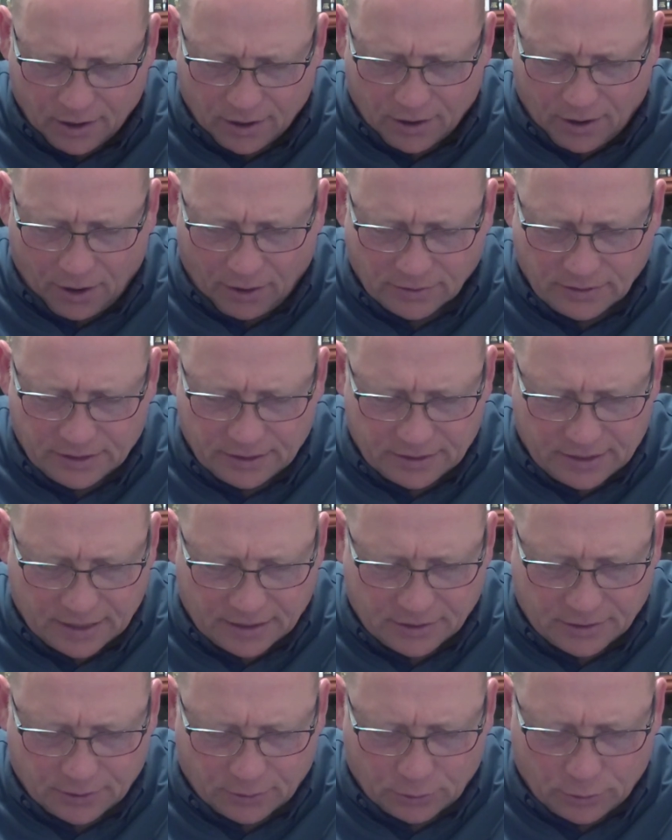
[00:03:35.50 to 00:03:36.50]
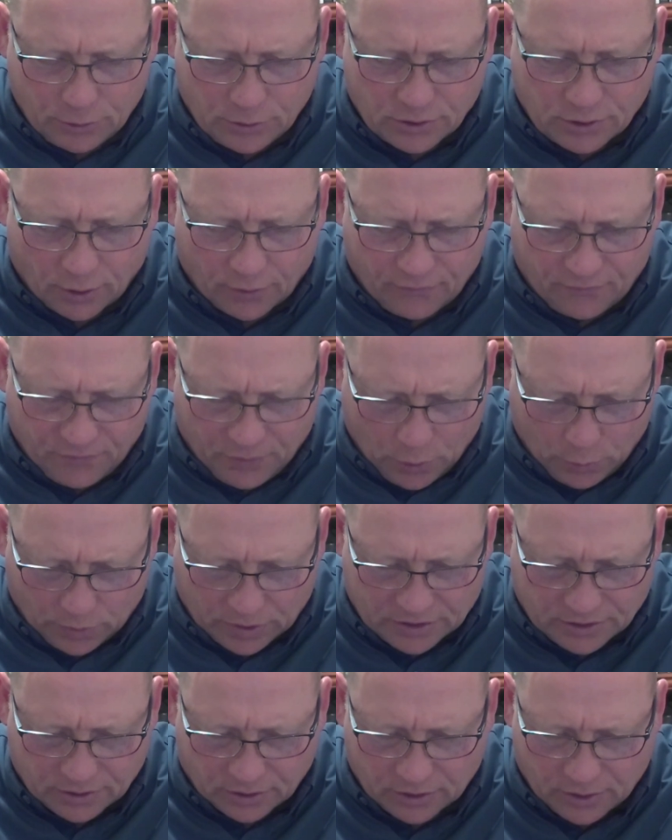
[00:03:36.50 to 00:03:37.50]
causes us to lose our
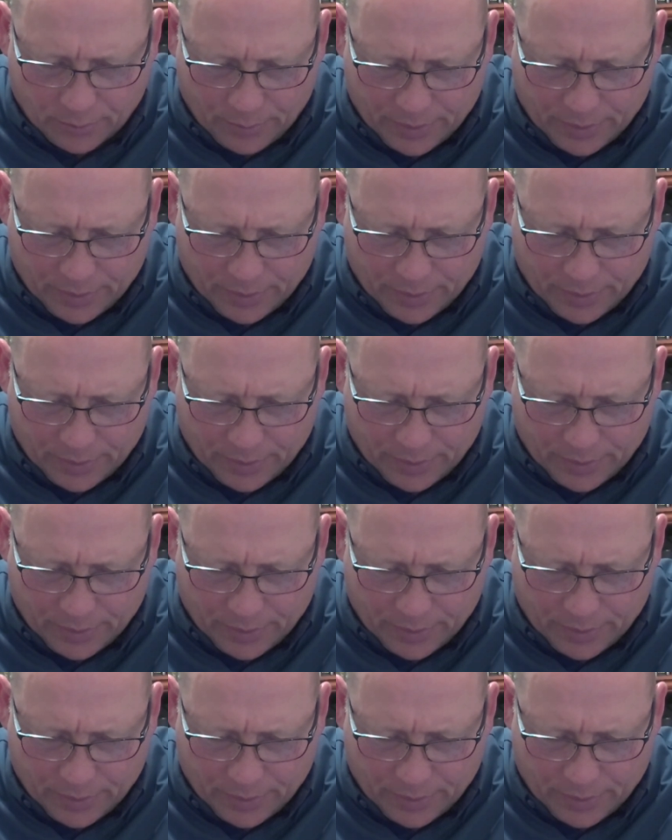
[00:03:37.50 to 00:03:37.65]
focus on the